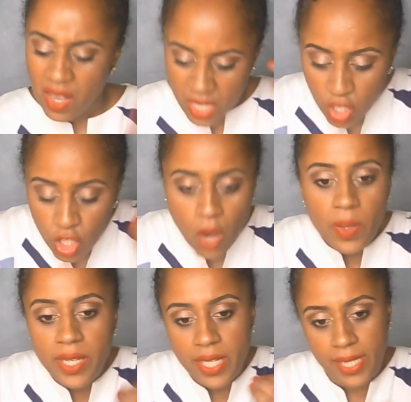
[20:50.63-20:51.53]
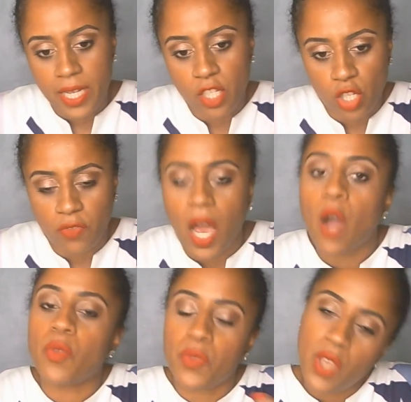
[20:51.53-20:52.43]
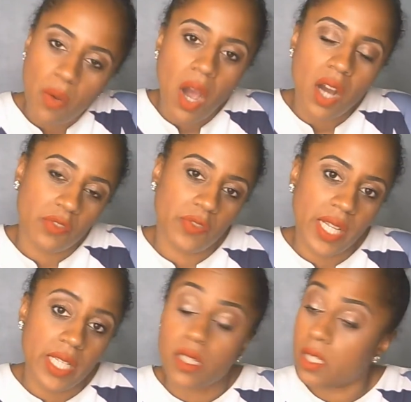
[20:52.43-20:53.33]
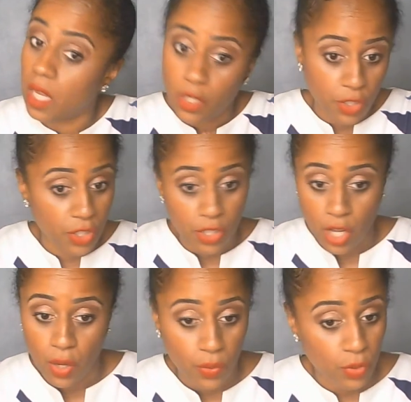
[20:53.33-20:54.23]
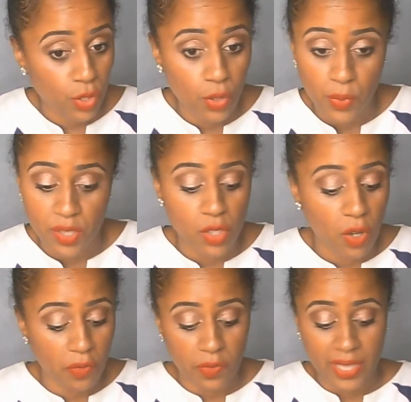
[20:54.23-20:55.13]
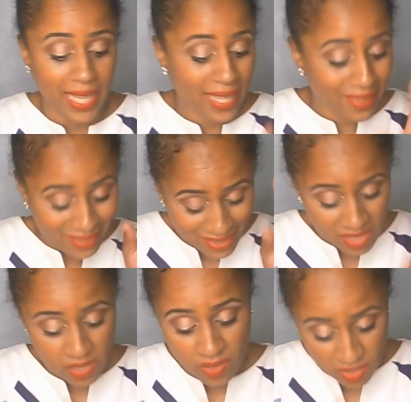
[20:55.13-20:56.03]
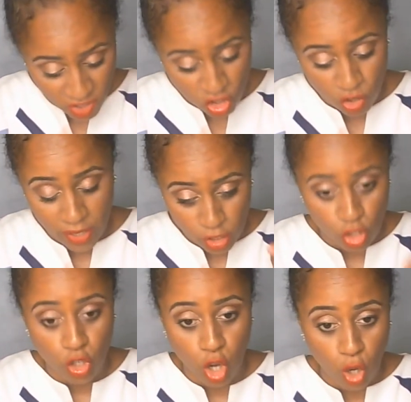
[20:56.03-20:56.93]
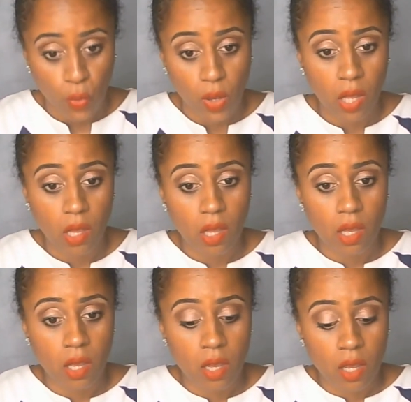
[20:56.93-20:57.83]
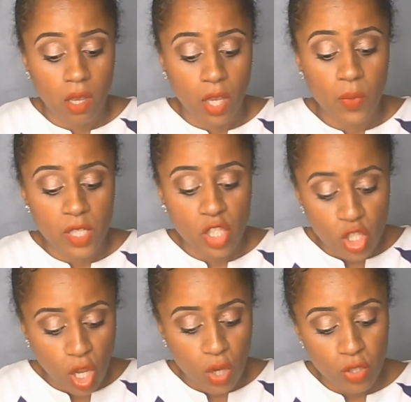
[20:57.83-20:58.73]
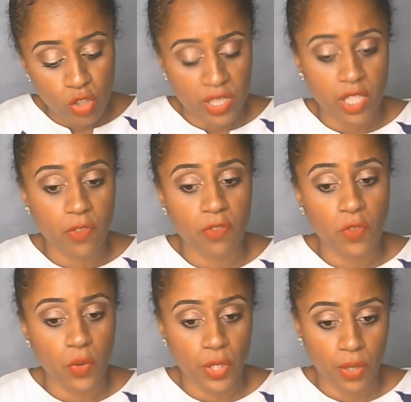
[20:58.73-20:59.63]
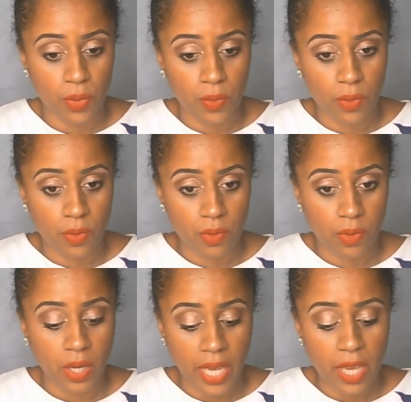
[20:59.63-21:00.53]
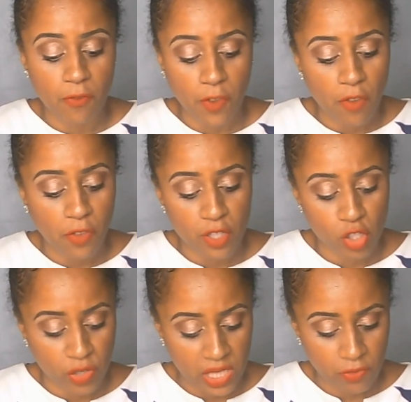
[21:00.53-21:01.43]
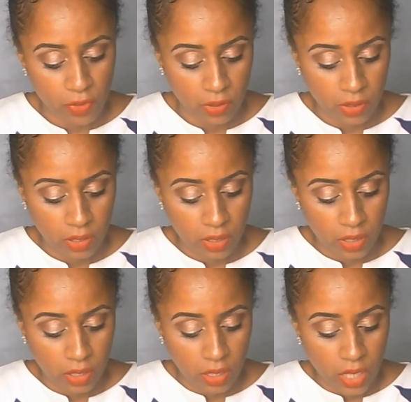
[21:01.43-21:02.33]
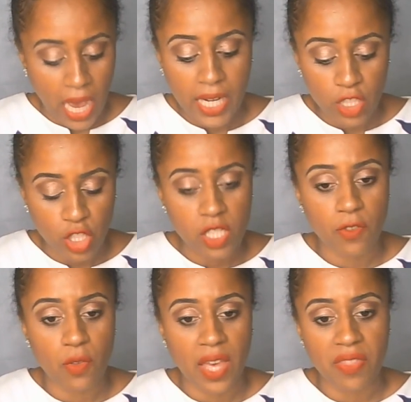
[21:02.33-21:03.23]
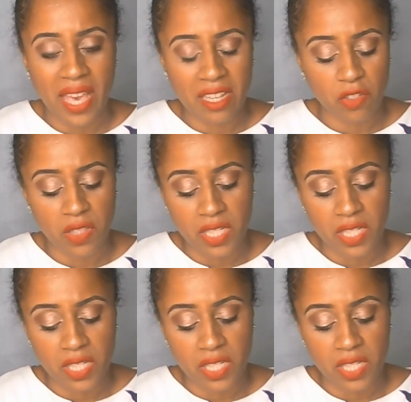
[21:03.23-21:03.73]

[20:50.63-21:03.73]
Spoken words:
You know when this energy of like, oh, no hard feelings. No. You was not letting this situation go. It was so stressful for you, okay? Very, very stressful. And I just feel that at the end of the